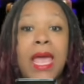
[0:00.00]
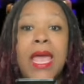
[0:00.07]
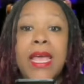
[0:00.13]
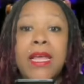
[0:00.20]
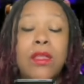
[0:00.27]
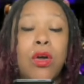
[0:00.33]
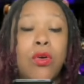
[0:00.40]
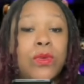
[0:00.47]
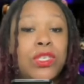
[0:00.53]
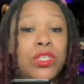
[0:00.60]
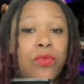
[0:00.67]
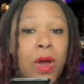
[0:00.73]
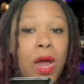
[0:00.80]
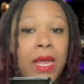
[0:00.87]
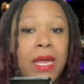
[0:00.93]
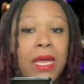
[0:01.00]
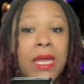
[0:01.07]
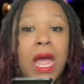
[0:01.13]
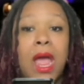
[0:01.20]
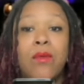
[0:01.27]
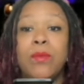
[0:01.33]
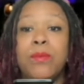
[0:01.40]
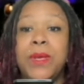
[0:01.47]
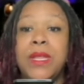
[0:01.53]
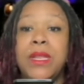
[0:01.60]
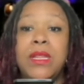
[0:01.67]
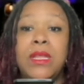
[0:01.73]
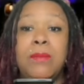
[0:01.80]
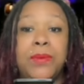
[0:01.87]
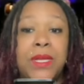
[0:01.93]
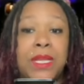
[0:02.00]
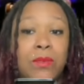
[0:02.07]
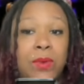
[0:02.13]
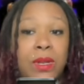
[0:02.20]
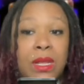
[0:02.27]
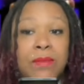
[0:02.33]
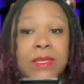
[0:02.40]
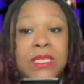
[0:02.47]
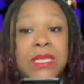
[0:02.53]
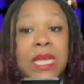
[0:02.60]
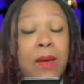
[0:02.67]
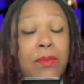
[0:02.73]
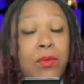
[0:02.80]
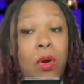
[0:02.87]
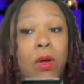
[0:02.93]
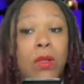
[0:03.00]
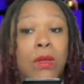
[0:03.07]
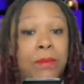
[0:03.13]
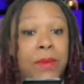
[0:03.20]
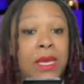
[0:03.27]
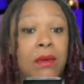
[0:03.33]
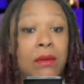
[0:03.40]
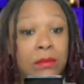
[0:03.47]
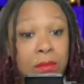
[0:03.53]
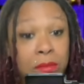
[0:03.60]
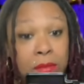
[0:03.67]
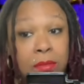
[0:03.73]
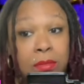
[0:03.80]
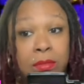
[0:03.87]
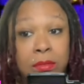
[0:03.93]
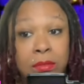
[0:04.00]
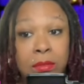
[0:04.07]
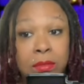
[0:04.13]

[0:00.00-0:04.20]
Halo was crying. I repeatedly pleaded with him to stop calling me an unch.